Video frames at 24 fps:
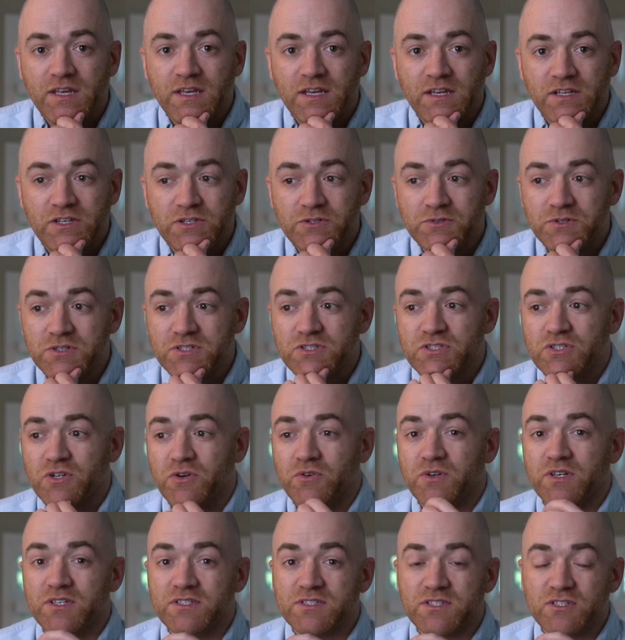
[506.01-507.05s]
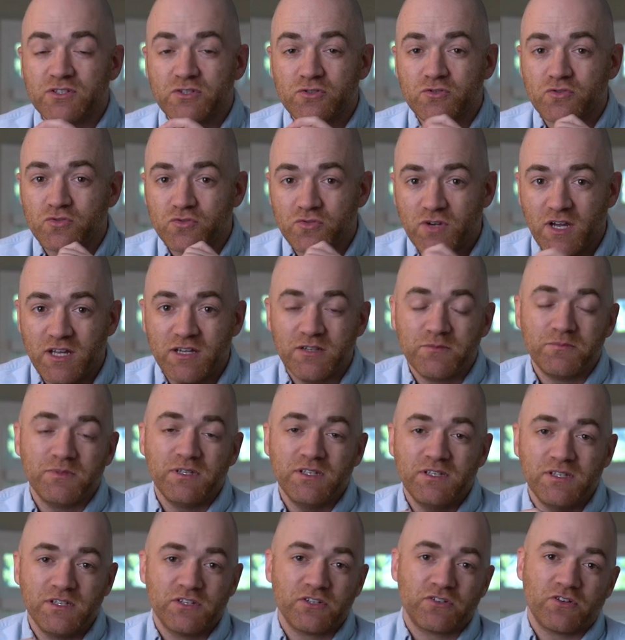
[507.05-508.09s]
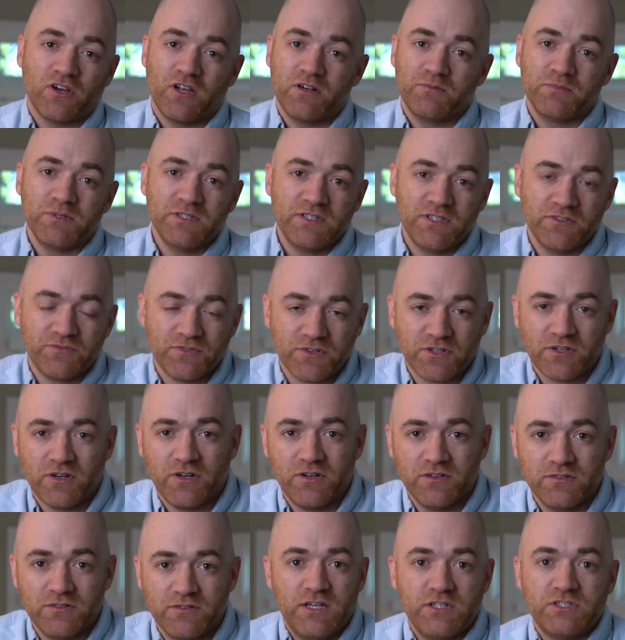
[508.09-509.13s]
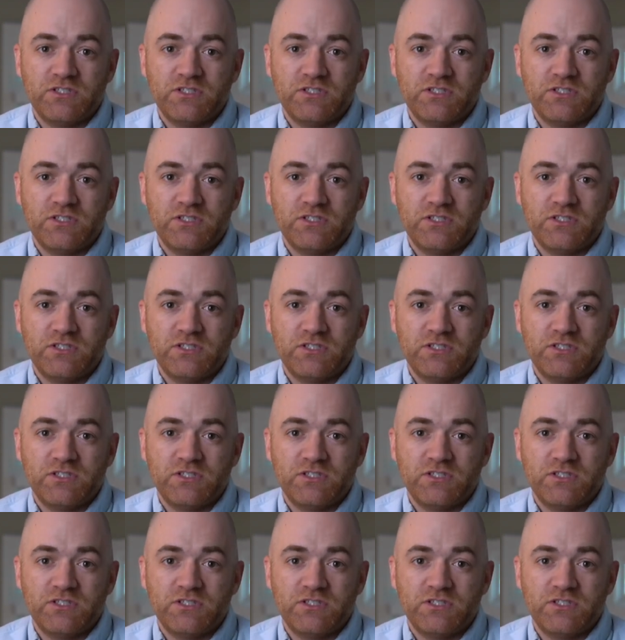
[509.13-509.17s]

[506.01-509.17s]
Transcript: And doing so is incredibly difficult.